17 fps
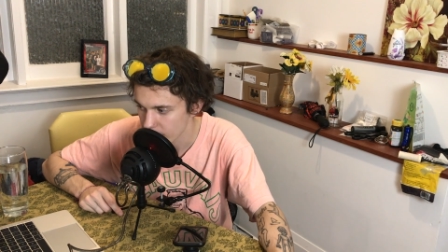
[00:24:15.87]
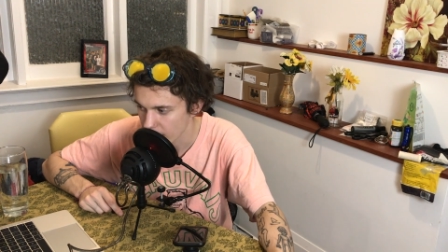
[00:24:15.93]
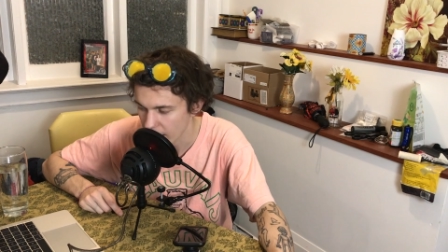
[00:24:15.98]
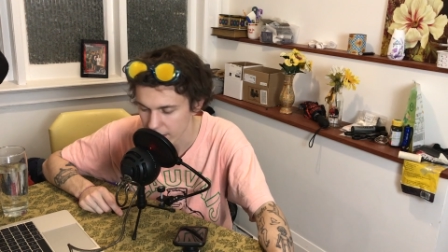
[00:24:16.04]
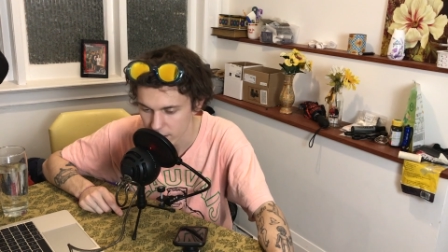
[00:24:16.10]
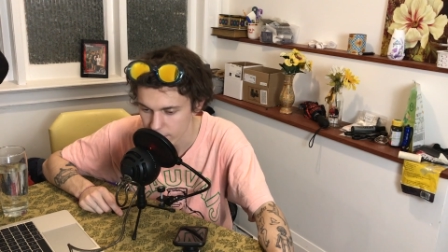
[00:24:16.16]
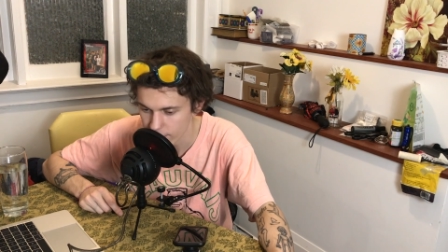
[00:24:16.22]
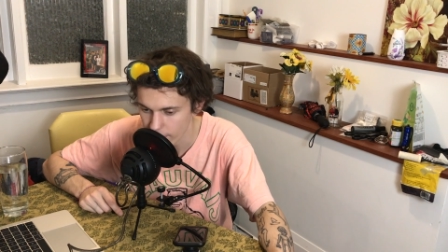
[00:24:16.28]

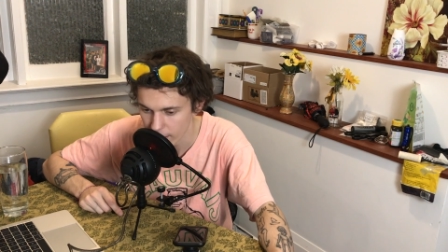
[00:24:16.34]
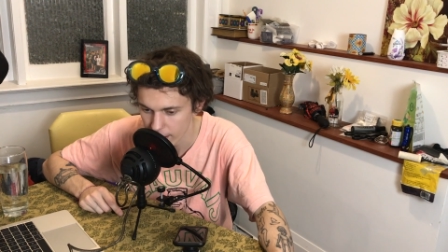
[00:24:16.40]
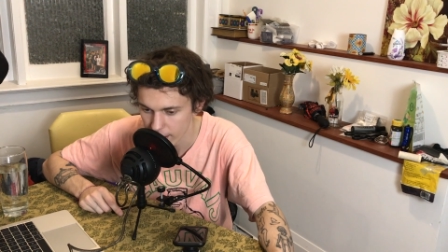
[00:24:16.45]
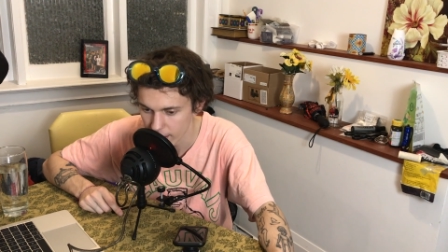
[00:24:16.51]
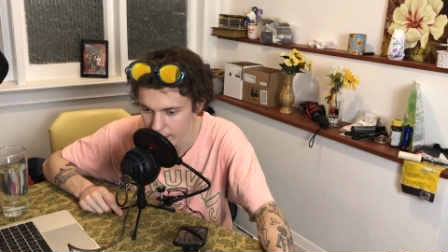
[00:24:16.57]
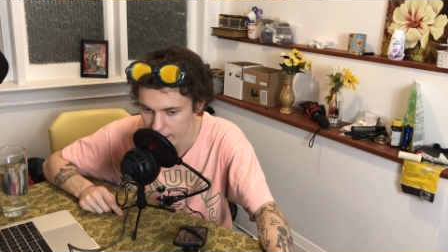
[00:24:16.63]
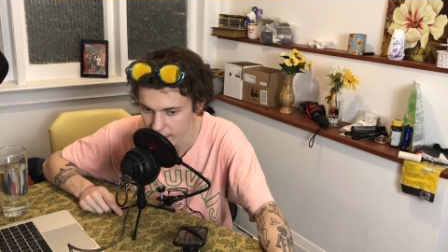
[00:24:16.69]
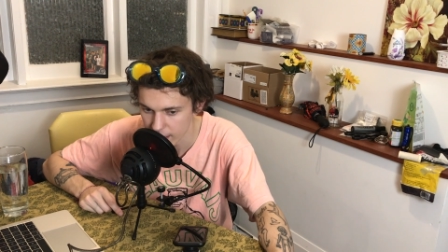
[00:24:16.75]
I just
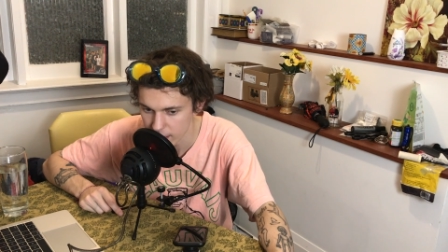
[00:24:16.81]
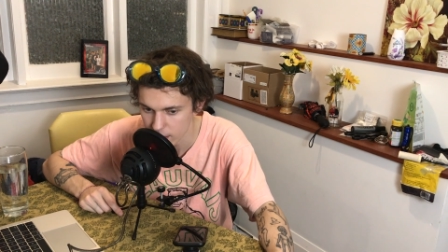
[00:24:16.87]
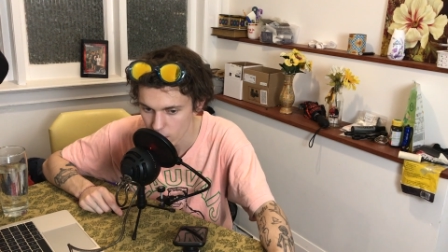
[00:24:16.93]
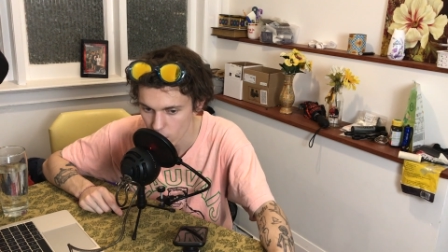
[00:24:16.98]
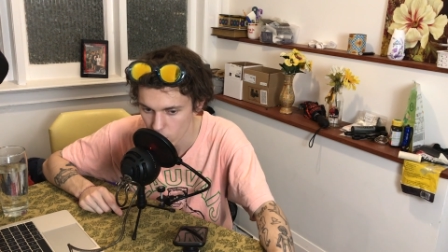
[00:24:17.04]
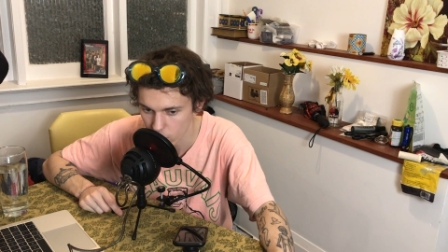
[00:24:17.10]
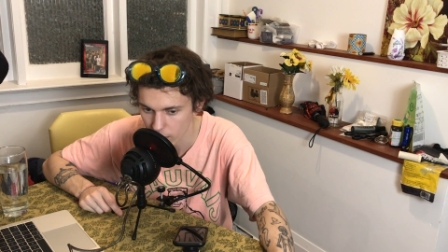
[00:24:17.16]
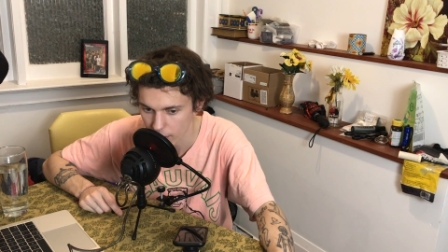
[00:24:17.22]
fucking, like, that's
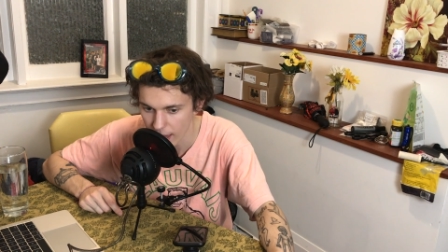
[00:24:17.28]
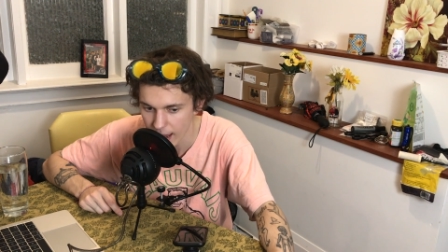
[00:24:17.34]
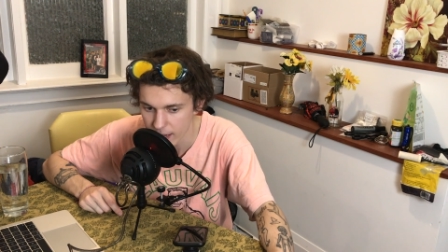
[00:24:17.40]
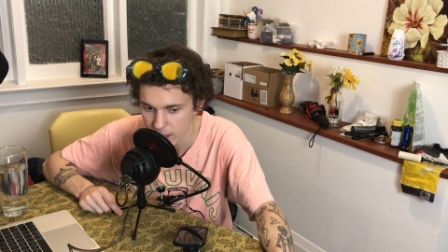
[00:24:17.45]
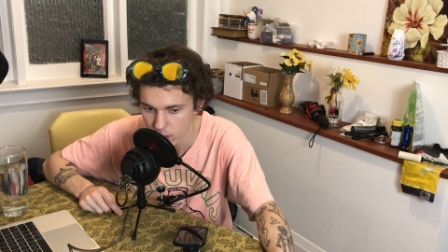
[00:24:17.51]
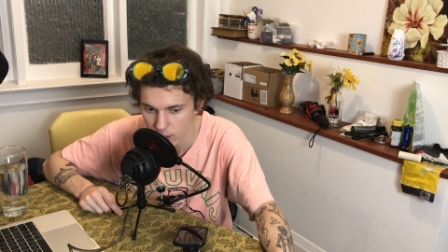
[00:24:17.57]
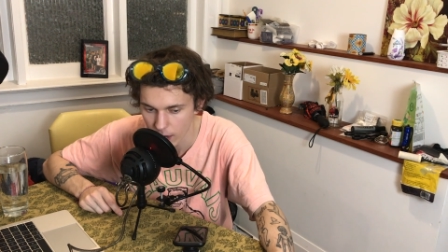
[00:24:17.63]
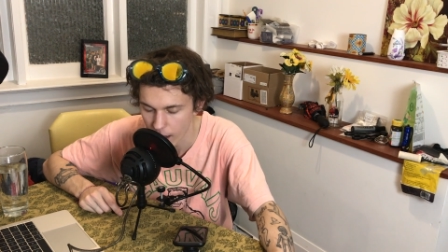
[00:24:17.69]
the
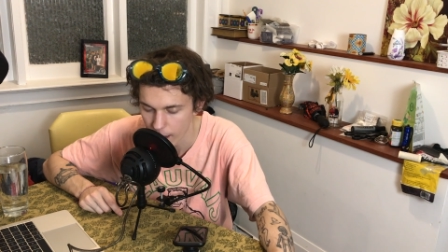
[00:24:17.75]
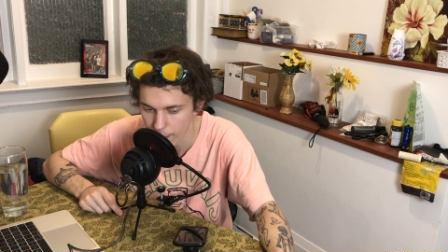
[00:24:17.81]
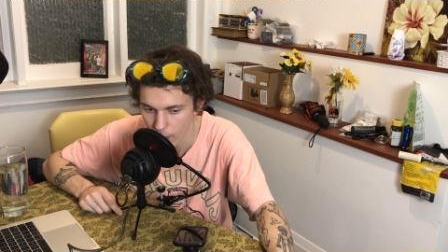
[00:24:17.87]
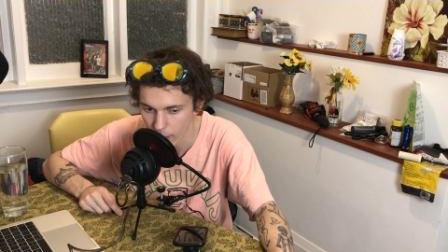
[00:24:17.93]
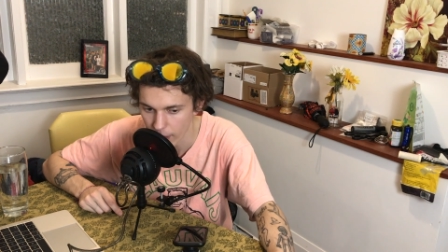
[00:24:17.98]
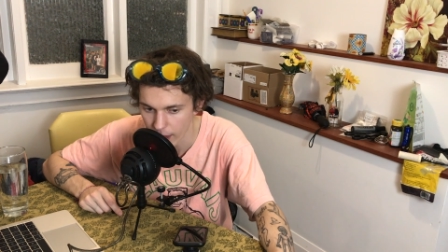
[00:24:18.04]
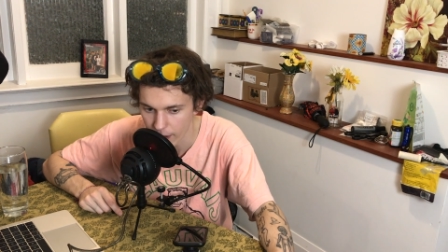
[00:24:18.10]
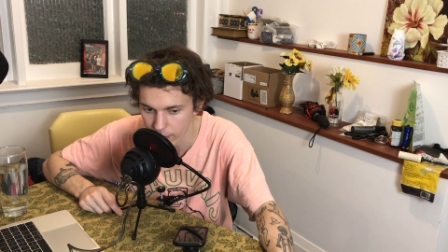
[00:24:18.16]
last job
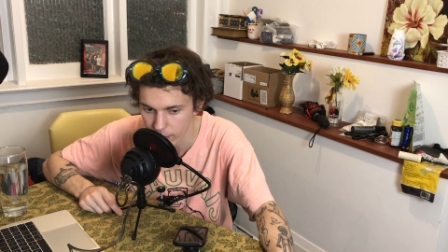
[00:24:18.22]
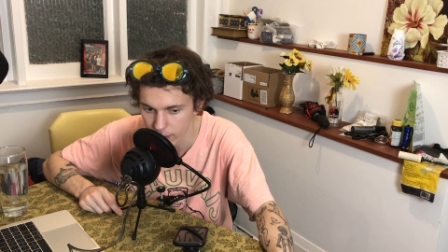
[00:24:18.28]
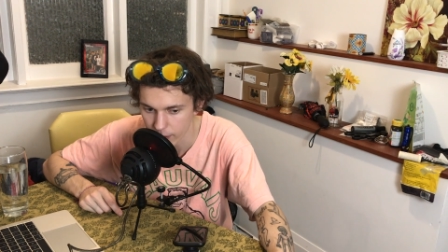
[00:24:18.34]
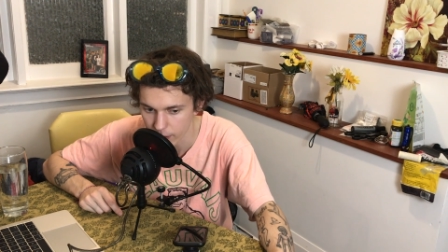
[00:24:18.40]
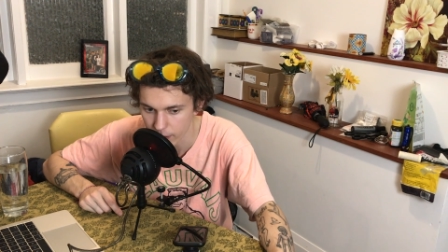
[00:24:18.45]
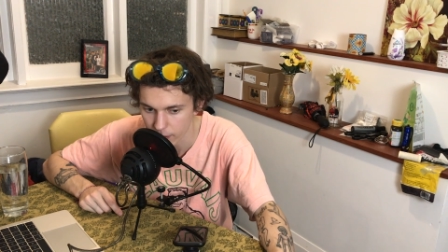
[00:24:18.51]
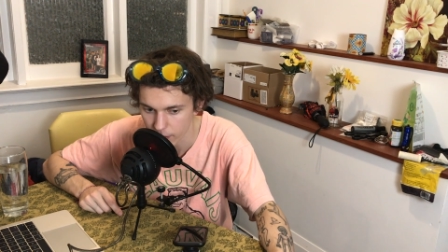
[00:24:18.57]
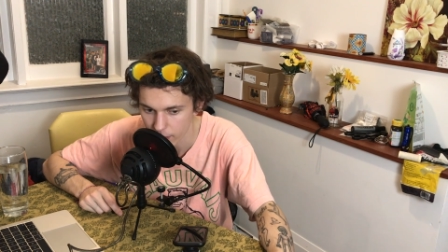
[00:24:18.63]
I would ever
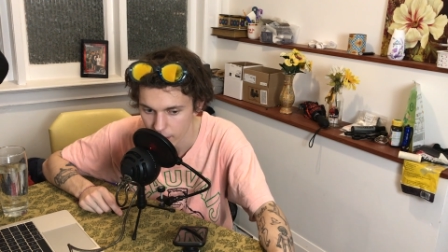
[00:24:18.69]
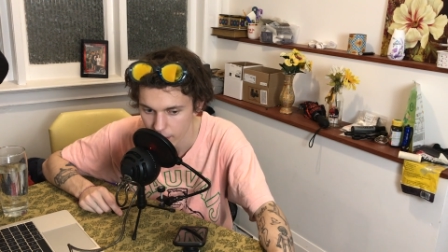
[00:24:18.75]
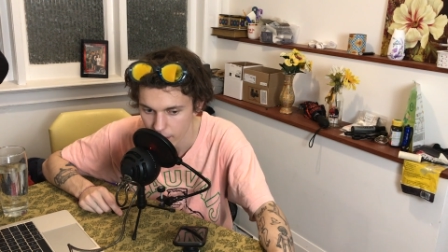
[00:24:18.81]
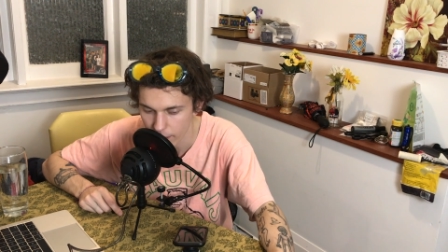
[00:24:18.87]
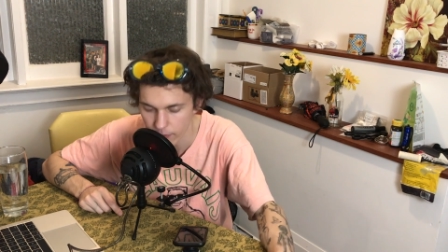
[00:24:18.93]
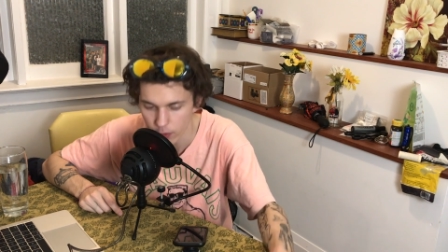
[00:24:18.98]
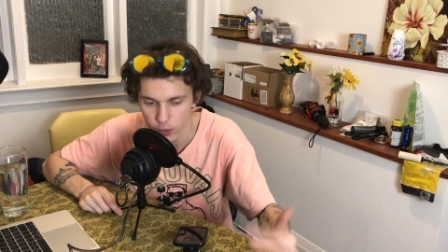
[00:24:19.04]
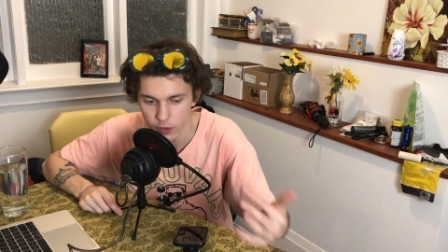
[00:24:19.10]
do.
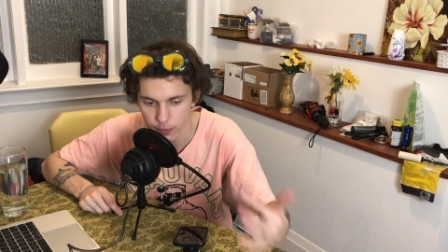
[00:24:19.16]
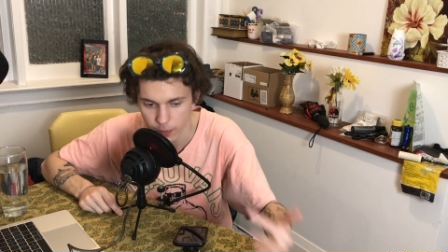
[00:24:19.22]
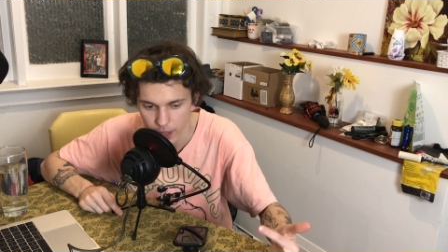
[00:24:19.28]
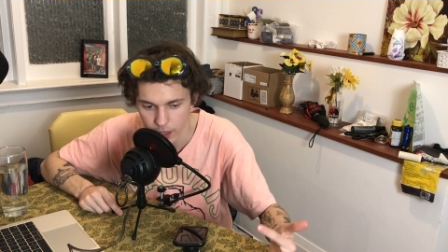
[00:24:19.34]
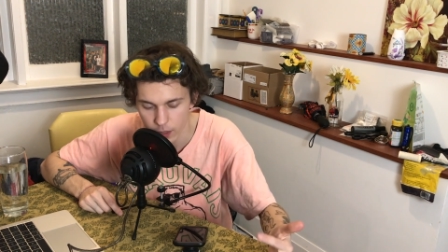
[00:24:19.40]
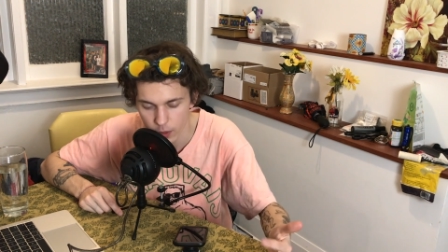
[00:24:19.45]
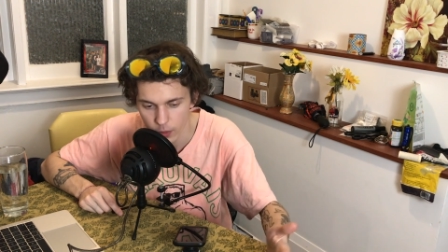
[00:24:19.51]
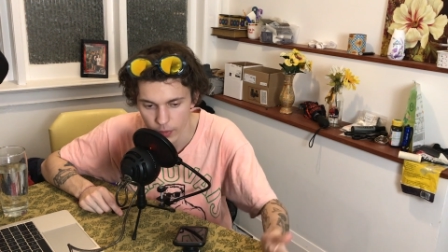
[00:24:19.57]
If it was
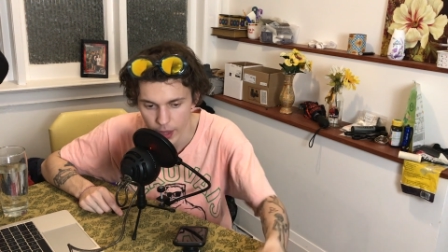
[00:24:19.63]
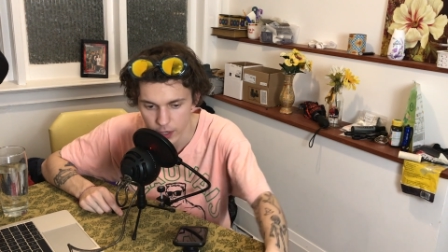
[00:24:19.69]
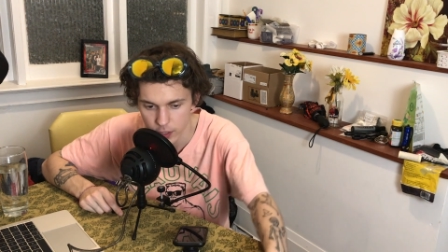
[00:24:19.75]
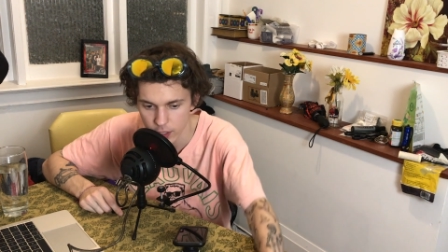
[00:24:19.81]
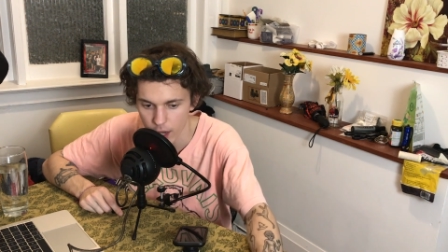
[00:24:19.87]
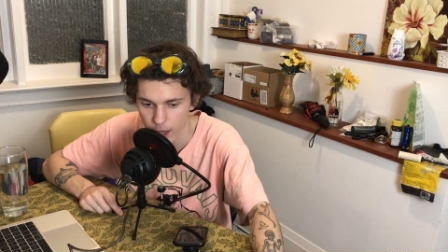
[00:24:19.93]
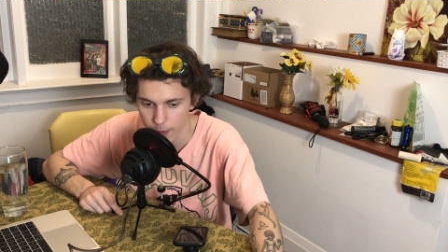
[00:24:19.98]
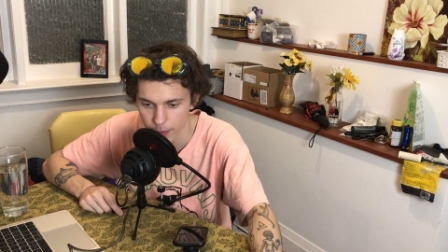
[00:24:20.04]
me doing that
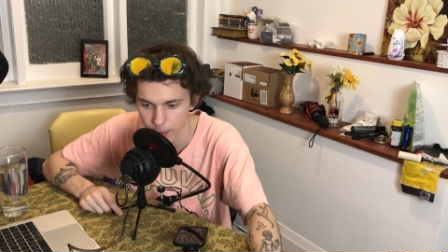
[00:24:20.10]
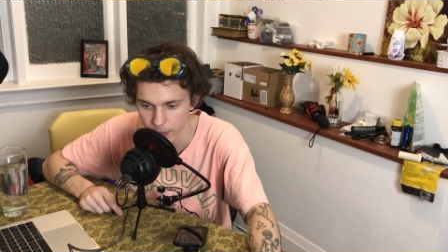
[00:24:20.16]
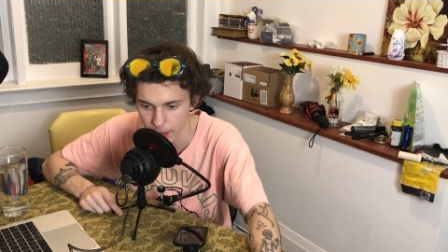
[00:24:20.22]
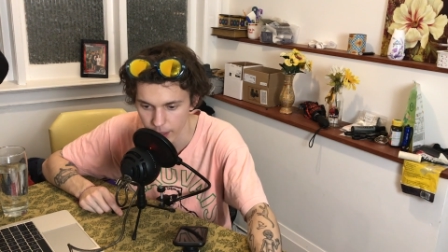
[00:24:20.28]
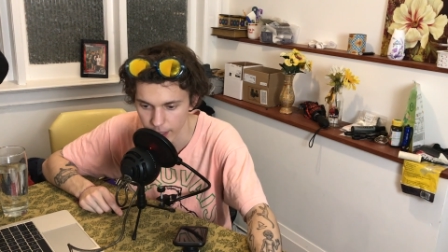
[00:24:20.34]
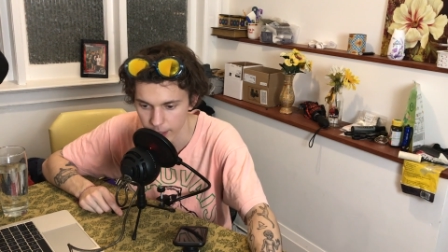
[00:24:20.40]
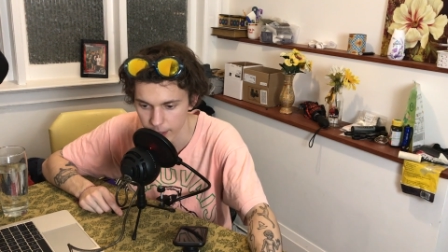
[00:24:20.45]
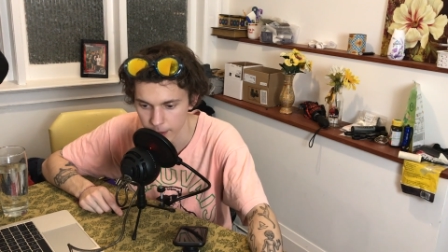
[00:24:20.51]
job, it'd be
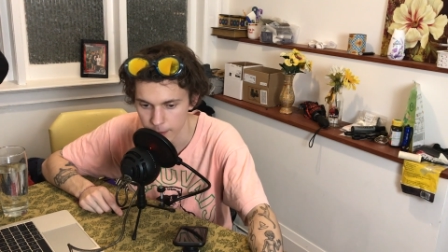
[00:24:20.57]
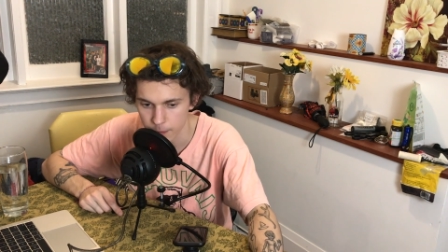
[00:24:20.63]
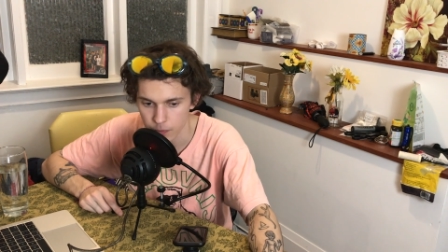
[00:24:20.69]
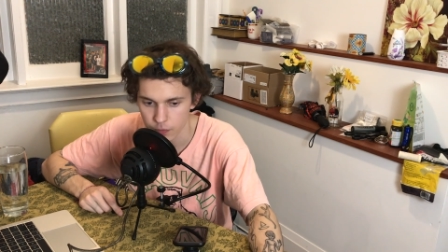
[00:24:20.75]
like,